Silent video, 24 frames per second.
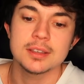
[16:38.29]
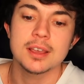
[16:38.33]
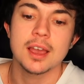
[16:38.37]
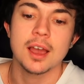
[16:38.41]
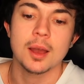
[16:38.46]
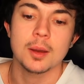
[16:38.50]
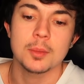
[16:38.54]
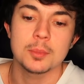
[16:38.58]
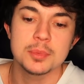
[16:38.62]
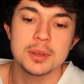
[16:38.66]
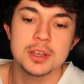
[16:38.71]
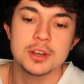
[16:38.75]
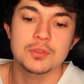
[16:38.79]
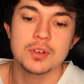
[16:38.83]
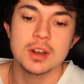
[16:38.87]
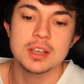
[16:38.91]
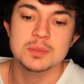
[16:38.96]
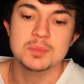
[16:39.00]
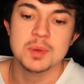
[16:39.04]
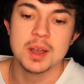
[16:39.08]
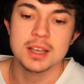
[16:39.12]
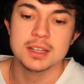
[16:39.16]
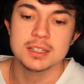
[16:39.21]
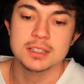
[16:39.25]
Yeah, being
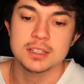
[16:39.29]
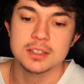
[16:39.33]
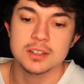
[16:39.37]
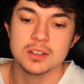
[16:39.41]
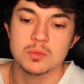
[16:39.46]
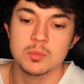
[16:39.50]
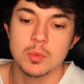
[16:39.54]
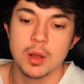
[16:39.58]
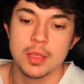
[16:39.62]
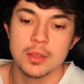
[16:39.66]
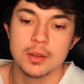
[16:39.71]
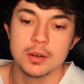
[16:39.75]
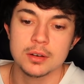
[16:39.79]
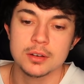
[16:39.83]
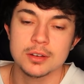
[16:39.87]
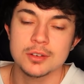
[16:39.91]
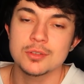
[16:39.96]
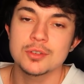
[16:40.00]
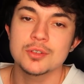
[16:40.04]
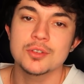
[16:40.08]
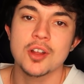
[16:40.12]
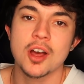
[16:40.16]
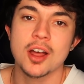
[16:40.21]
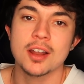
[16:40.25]
raised by a single mother,
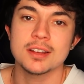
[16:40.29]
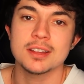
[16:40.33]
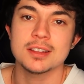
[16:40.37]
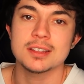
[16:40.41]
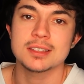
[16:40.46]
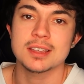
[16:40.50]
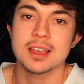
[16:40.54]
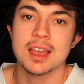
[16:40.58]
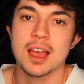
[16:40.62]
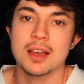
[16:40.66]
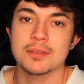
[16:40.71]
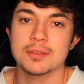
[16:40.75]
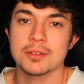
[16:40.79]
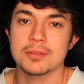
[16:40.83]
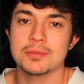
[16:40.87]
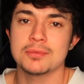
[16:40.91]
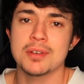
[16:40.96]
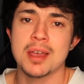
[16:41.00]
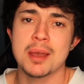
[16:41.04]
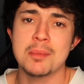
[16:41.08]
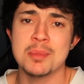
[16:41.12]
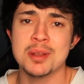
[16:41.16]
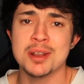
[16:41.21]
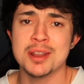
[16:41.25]
you do not need to have a
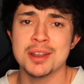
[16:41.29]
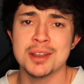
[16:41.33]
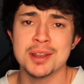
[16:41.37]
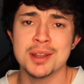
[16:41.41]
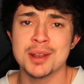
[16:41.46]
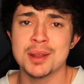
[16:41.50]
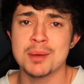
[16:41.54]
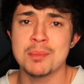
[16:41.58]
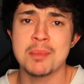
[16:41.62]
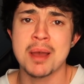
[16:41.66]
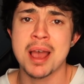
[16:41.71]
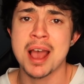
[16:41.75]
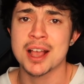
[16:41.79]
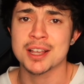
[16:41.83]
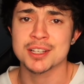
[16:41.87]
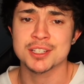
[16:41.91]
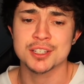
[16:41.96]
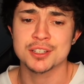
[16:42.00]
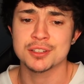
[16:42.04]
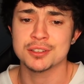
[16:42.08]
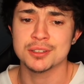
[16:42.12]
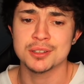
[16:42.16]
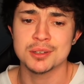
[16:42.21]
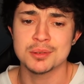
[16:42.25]
feminine and a
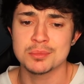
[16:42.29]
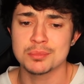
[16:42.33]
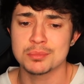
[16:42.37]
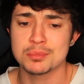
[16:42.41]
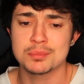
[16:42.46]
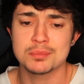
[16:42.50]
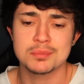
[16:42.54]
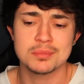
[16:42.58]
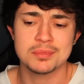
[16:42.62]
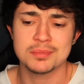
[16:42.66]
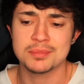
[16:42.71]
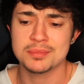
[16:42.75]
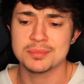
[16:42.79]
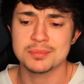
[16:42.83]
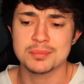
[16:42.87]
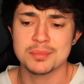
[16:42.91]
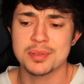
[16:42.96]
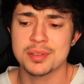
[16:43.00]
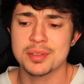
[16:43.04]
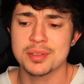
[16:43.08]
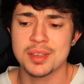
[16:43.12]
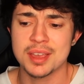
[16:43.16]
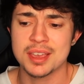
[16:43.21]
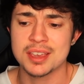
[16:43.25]
masculine
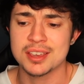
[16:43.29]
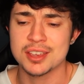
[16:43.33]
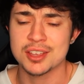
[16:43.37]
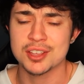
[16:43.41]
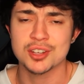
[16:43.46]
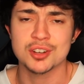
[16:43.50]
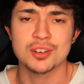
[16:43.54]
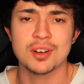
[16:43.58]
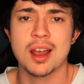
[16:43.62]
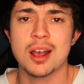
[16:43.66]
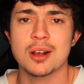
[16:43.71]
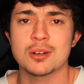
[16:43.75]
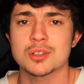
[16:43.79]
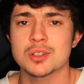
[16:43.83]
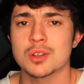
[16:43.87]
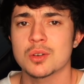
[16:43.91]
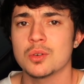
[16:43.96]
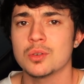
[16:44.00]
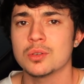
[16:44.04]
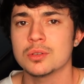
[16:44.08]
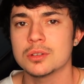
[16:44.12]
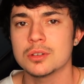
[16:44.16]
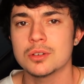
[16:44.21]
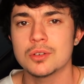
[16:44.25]
thing in your
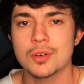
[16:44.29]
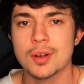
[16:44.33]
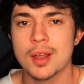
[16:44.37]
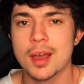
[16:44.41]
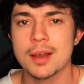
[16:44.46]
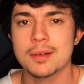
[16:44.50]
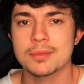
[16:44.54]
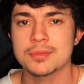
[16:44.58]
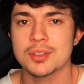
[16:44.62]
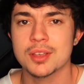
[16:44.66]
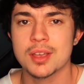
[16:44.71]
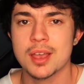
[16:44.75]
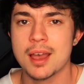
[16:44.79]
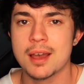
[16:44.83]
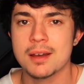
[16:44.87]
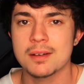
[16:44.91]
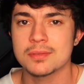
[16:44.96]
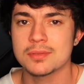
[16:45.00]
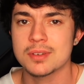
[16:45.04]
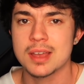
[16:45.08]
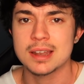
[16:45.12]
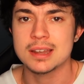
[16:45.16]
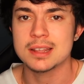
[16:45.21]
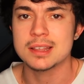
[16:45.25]
household. You don't have to
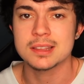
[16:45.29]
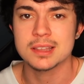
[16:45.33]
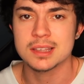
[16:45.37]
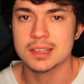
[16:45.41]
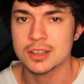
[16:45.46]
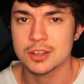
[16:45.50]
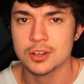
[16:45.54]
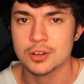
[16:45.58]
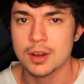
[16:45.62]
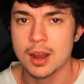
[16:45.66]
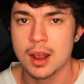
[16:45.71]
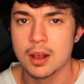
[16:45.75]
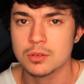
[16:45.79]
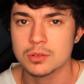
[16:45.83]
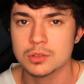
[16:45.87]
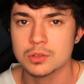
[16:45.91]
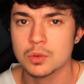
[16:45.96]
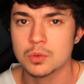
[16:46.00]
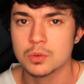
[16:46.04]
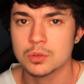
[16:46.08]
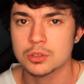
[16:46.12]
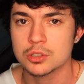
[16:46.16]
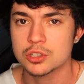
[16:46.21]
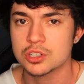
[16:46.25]
have anything in your
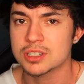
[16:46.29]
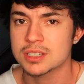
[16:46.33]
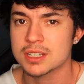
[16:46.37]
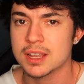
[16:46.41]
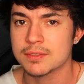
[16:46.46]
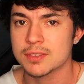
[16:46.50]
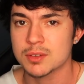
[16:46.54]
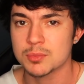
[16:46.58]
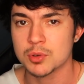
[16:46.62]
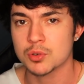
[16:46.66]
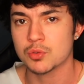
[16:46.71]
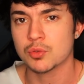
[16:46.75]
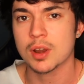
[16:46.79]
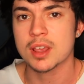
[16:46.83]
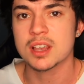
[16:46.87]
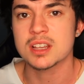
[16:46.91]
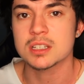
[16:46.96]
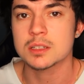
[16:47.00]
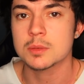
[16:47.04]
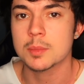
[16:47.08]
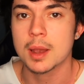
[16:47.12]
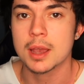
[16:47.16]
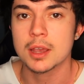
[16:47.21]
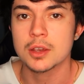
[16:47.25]
household. You just have to be
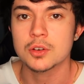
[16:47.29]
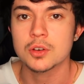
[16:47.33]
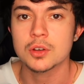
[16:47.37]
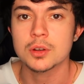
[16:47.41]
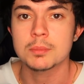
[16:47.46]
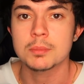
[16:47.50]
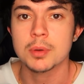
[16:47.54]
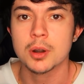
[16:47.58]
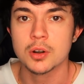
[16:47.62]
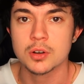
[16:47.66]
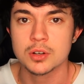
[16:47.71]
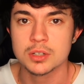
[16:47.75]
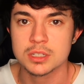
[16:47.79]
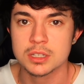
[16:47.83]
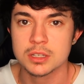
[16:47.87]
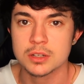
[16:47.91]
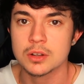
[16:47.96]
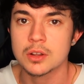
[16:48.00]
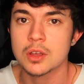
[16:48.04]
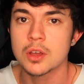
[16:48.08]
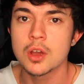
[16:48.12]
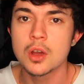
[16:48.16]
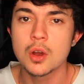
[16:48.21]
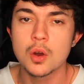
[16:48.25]
raised by a good
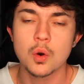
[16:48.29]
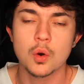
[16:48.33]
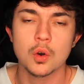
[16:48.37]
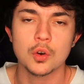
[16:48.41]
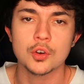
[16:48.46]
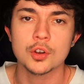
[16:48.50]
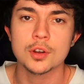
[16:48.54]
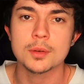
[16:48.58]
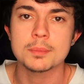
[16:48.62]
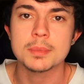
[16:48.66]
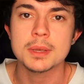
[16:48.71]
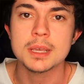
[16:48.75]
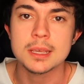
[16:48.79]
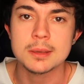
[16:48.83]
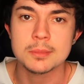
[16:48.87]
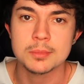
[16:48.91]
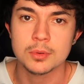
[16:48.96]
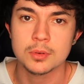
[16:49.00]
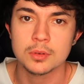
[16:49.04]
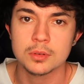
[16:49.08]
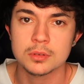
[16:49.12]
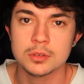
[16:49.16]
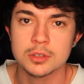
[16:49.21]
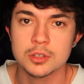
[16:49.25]
person or good
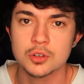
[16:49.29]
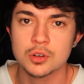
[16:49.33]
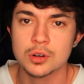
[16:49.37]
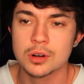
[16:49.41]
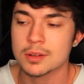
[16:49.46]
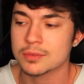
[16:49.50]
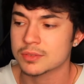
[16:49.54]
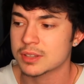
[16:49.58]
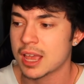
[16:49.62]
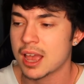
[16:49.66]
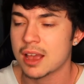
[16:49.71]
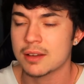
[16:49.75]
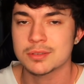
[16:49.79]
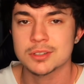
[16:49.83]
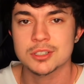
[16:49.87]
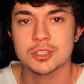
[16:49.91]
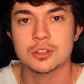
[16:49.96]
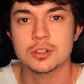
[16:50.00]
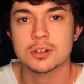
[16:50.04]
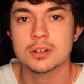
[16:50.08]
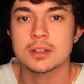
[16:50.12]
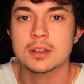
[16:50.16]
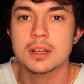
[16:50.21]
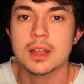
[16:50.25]
people. You don't have to have
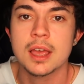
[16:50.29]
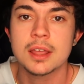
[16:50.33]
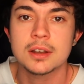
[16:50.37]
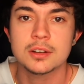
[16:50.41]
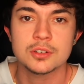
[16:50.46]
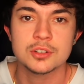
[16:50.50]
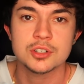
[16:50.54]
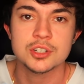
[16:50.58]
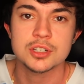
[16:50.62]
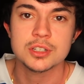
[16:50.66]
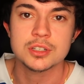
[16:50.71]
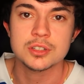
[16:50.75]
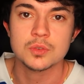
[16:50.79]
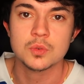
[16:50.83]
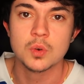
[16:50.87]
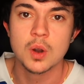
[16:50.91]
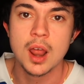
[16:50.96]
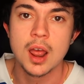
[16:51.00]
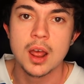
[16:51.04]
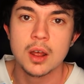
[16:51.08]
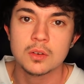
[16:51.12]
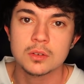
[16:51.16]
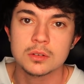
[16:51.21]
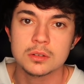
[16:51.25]
certain energies
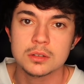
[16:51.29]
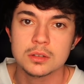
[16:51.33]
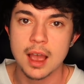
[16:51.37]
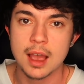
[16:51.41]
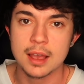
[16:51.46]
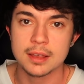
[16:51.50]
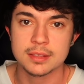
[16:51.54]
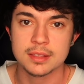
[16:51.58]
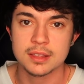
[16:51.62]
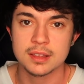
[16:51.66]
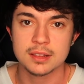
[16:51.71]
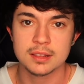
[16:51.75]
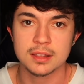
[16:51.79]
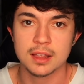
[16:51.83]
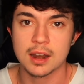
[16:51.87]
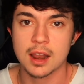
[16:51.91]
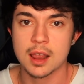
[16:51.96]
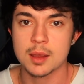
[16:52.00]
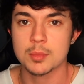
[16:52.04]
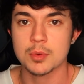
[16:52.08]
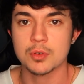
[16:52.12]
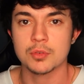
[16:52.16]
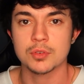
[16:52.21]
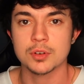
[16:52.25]
around. I think that
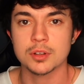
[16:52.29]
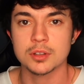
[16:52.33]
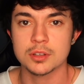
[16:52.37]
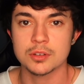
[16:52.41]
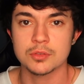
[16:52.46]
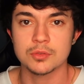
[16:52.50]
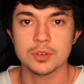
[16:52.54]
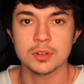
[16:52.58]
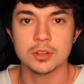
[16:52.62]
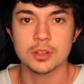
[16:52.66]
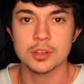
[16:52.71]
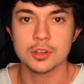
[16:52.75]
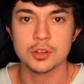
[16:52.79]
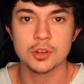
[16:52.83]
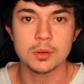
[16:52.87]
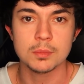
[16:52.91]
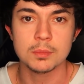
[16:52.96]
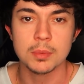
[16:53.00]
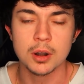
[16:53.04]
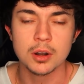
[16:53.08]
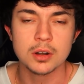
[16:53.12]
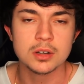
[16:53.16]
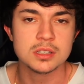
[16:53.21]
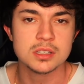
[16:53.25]
I'm a really, really
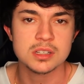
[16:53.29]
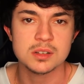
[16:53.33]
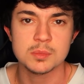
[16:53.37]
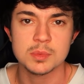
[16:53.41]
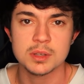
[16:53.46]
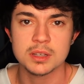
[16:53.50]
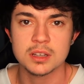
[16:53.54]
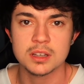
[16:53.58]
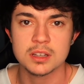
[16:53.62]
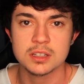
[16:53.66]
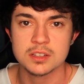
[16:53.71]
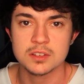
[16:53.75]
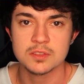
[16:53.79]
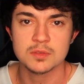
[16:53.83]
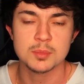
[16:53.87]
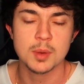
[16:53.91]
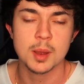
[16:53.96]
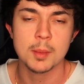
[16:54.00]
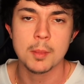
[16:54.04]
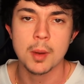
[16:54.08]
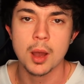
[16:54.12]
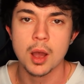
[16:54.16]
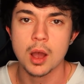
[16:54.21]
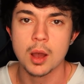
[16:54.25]
good person because of
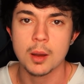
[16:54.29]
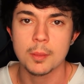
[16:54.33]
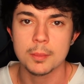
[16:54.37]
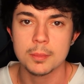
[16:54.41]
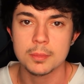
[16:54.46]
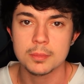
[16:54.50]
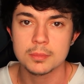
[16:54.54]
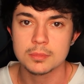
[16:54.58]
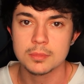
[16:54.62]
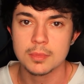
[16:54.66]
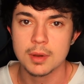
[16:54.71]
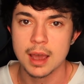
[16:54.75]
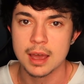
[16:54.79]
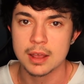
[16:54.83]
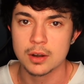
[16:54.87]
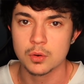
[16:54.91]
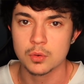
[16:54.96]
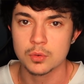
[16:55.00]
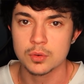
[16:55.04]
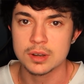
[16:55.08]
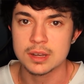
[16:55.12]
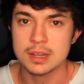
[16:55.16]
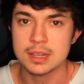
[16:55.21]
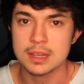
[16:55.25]
my mom. I
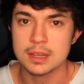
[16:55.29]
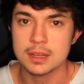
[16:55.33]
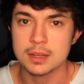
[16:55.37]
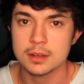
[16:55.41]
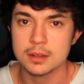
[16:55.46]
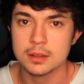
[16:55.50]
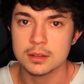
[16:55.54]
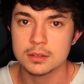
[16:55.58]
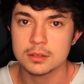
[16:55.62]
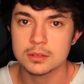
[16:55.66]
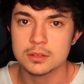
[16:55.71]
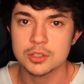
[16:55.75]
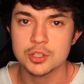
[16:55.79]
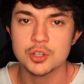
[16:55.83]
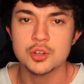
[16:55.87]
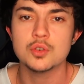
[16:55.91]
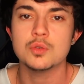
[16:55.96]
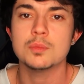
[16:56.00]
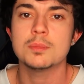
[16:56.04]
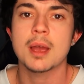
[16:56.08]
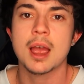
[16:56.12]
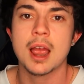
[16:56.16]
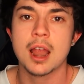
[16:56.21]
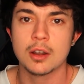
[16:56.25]
don't need
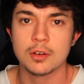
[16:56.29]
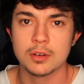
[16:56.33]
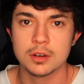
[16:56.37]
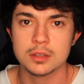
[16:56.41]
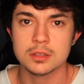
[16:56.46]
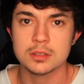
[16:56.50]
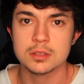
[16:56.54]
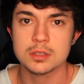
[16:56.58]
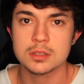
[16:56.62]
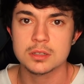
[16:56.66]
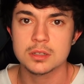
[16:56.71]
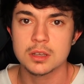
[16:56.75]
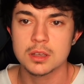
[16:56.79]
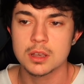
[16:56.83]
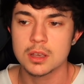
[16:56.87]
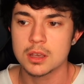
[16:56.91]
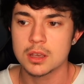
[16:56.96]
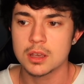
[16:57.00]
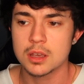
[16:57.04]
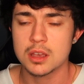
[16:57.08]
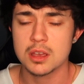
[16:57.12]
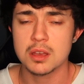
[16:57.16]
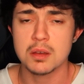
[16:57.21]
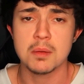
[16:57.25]
two parents
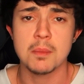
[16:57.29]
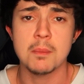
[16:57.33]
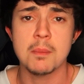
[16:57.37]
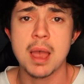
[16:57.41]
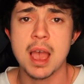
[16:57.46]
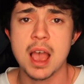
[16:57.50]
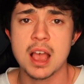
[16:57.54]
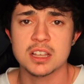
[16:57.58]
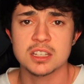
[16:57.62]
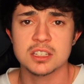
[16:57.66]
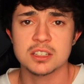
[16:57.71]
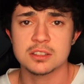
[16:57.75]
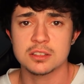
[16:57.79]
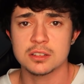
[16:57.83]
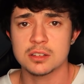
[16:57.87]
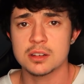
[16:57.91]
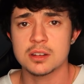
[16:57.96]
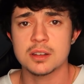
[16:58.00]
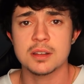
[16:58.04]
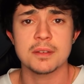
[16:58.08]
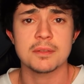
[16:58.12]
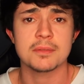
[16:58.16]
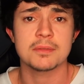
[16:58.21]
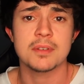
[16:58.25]
masculine
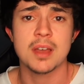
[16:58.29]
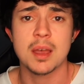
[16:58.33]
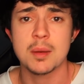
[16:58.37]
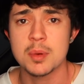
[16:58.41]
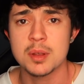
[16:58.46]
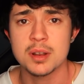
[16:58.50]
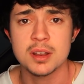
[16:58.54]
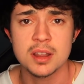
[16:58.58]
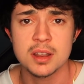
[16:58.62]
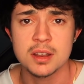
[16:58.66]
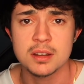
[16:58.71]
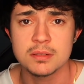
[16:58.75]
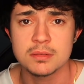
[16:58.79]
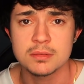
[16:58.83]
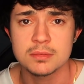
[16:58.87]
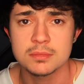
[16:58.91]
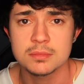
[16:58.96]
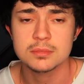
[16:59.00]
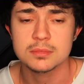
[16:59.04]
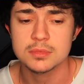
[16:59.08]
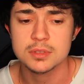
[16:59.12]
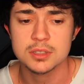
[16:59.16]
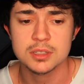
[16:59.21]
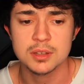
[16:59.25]
and a feminine
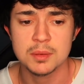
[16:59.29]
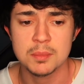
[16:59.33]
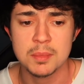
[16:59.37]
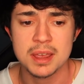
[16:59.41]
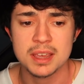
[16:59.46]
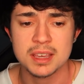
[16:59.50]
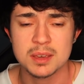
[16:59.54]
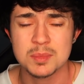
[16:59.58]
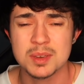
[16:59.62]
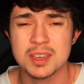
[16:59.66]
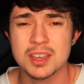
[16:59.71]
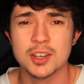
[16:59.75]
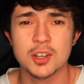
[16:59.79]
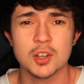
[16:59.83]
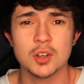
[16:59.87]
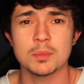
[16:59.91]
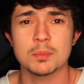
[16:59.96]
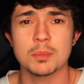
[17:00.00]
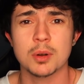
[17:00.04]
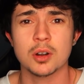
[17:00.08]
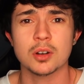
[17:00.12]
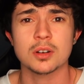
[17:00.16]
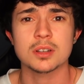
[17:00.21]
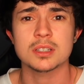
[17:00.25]
to make me a
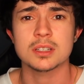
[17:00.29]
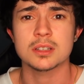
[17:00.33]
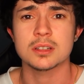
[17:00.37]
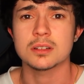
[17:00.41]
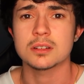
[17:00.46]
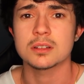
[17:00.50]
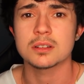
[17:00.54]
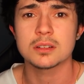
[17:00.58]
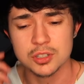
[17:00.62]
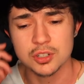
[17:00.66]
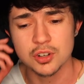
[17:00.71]
good person.